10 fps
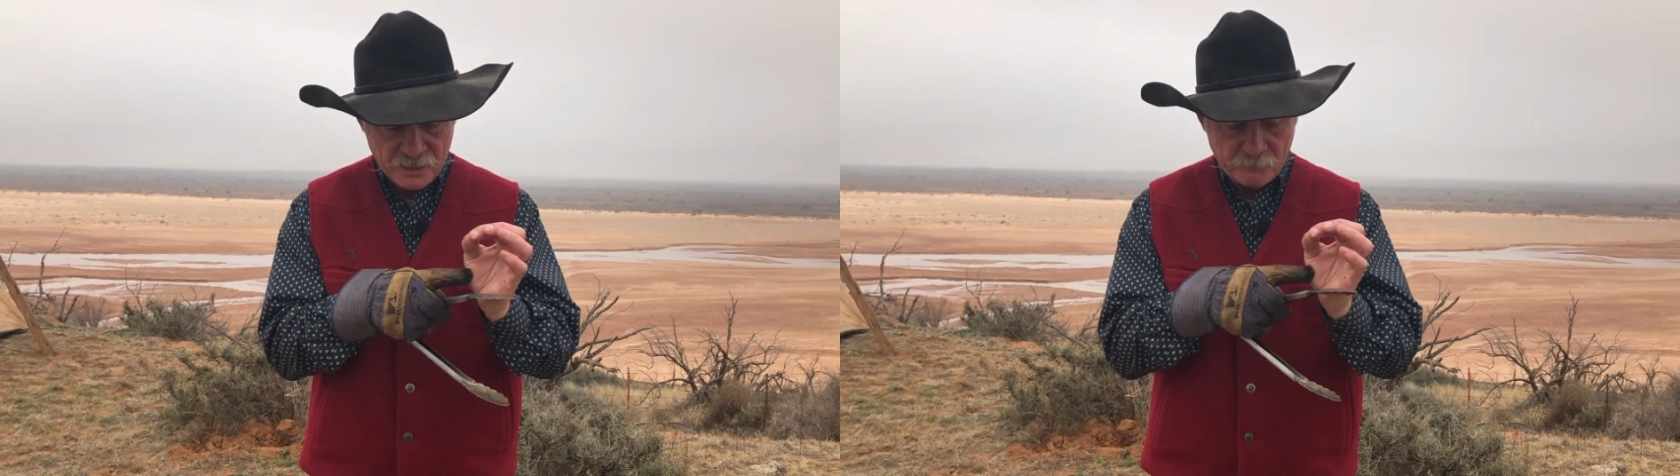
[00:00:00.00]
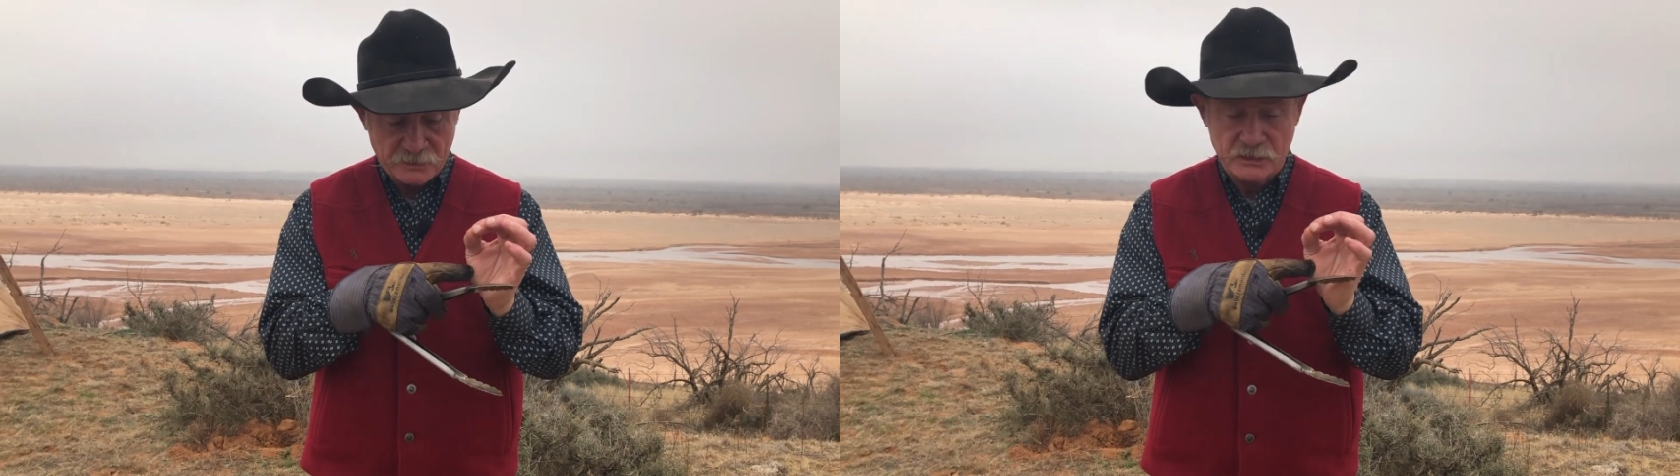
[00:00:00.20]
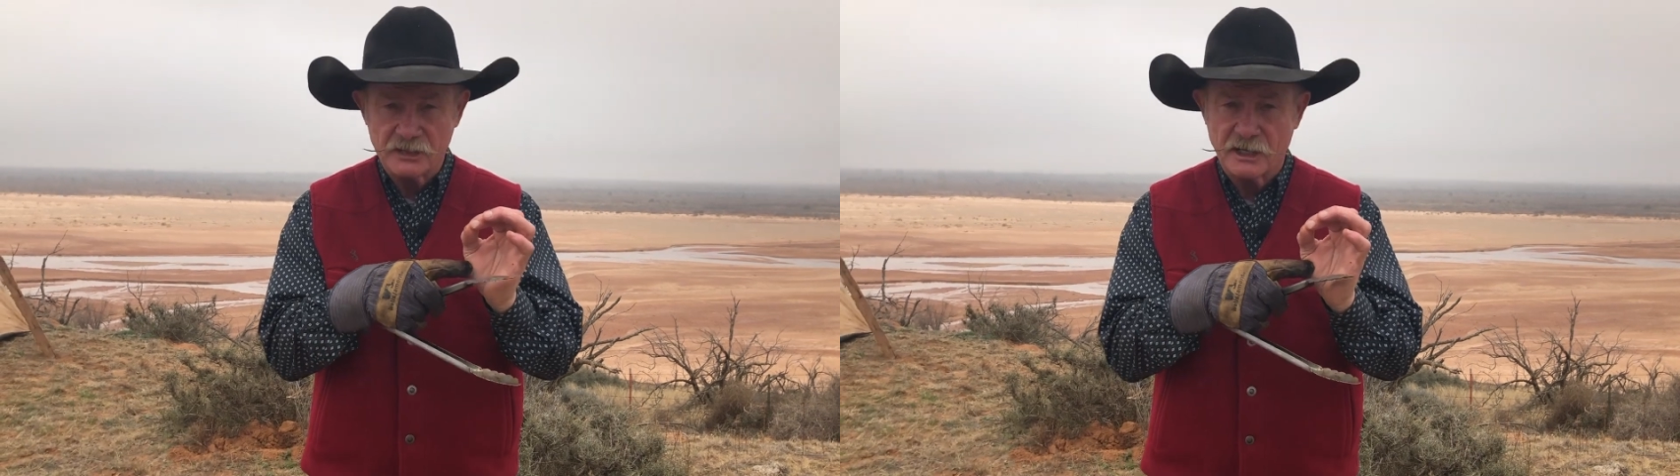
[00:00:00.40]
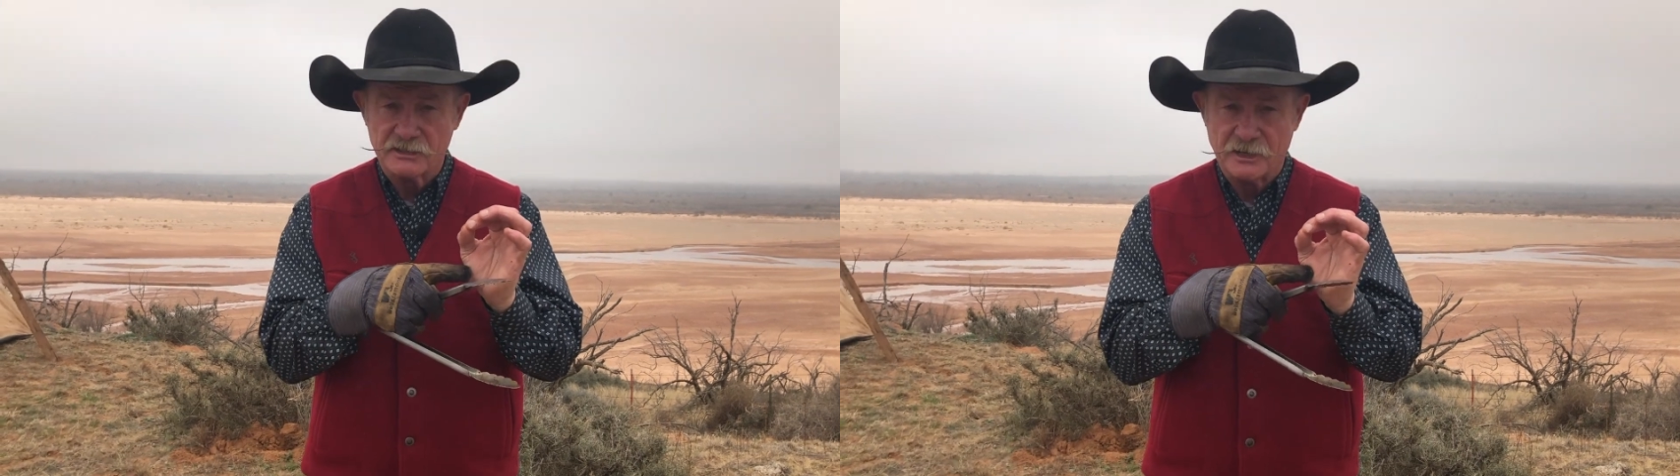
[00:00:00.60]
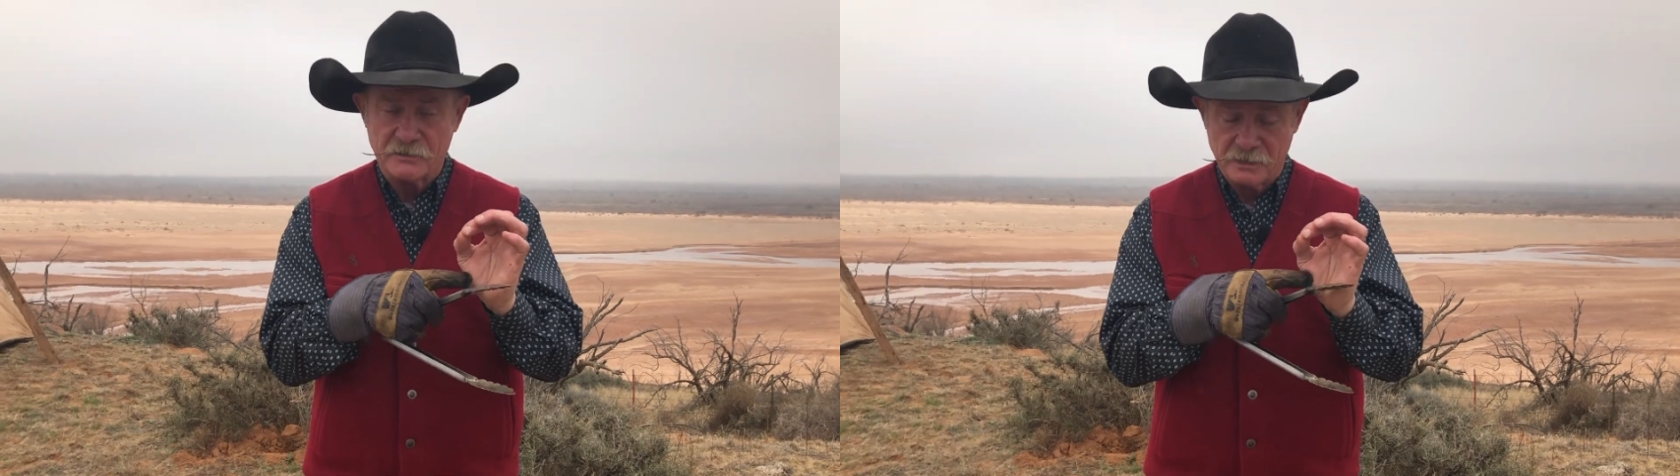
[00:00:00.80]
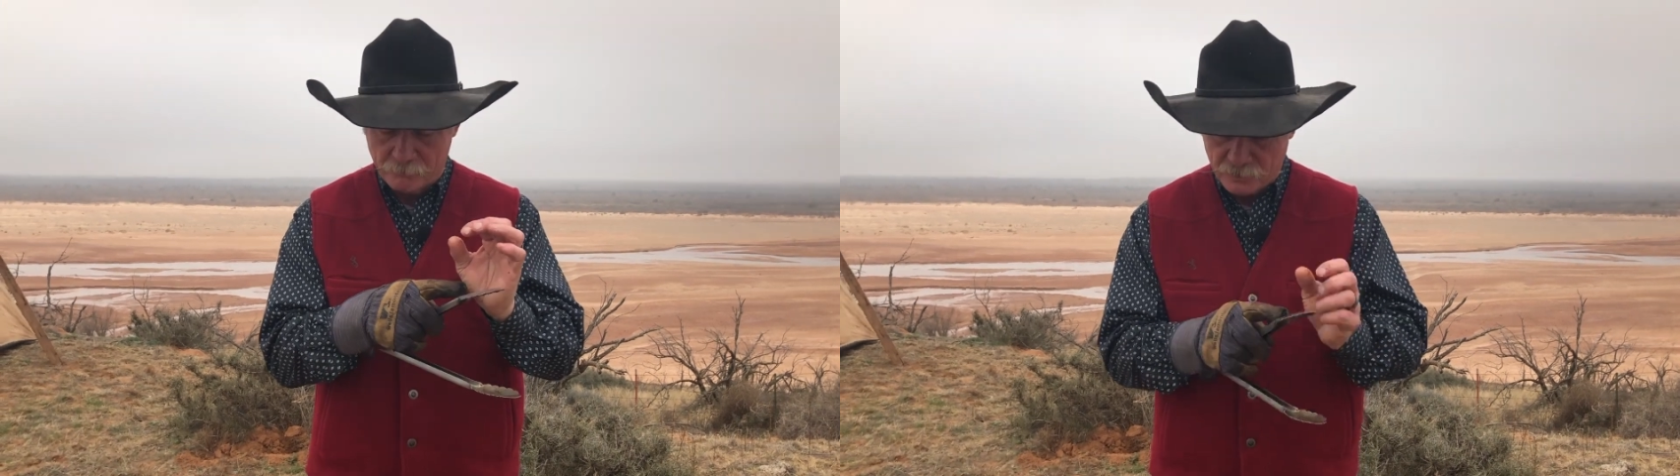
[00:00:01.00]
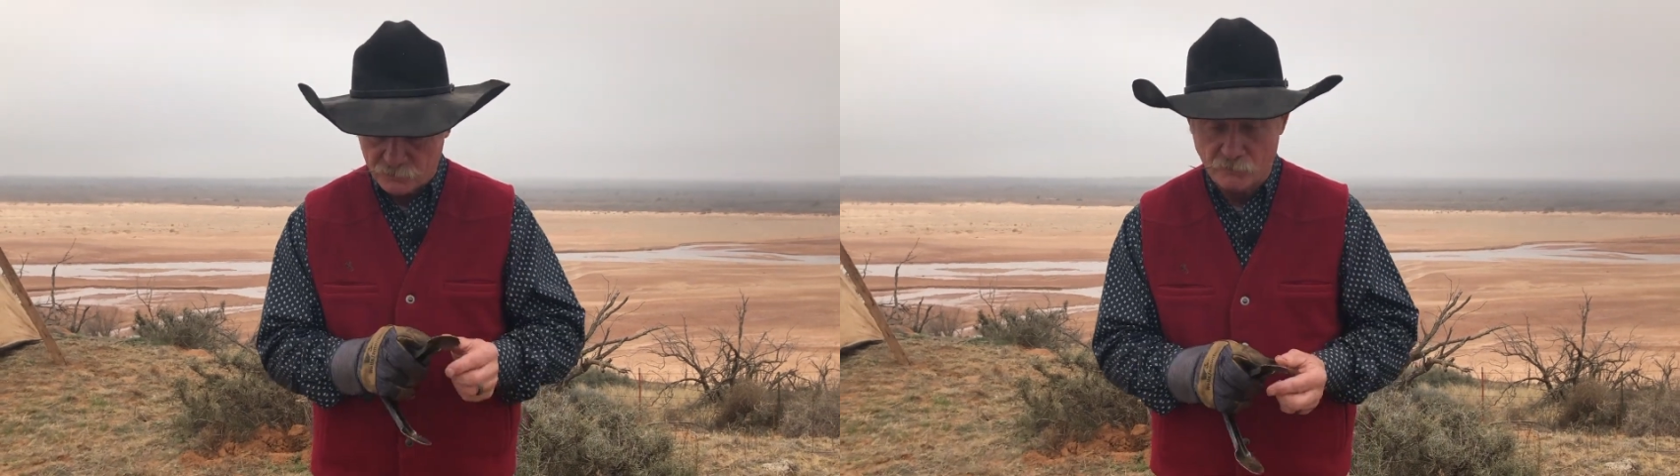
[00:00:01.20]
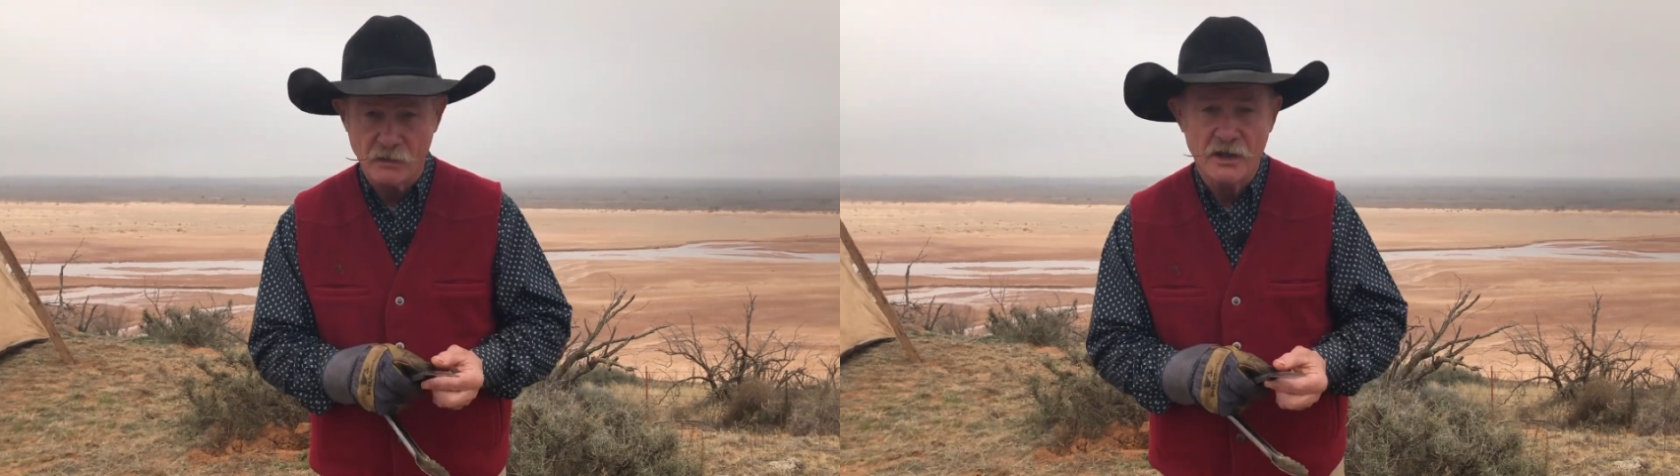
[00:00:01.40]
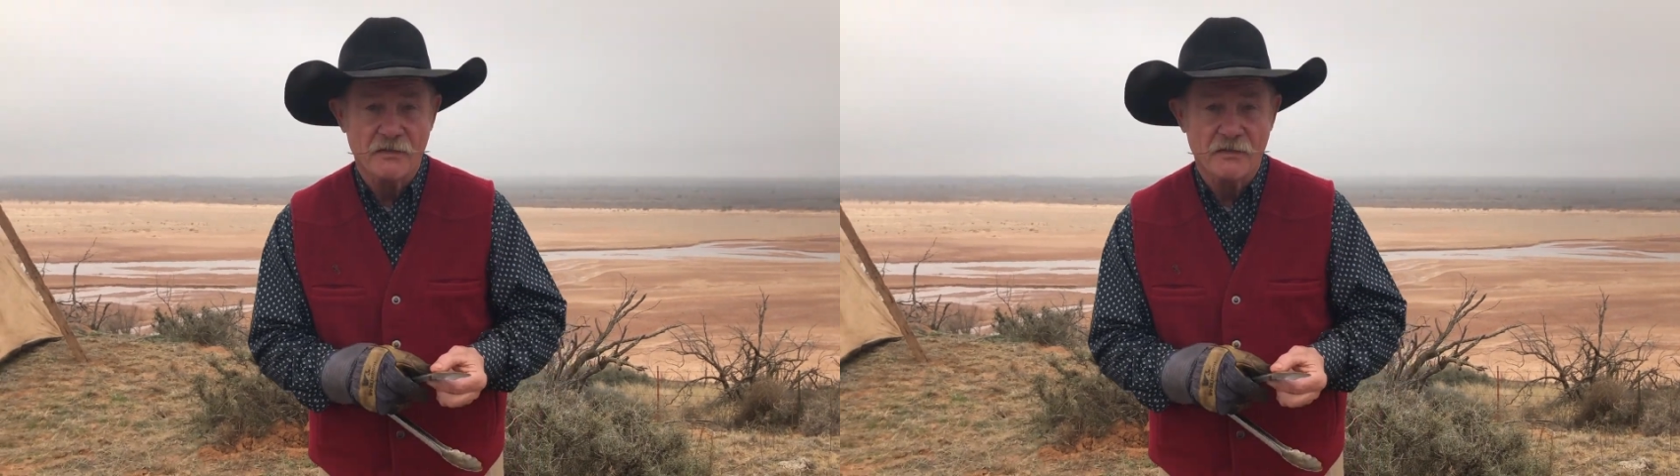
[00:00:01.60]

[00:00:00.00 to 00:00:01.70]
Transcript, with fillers: but just touch that thumb muscle.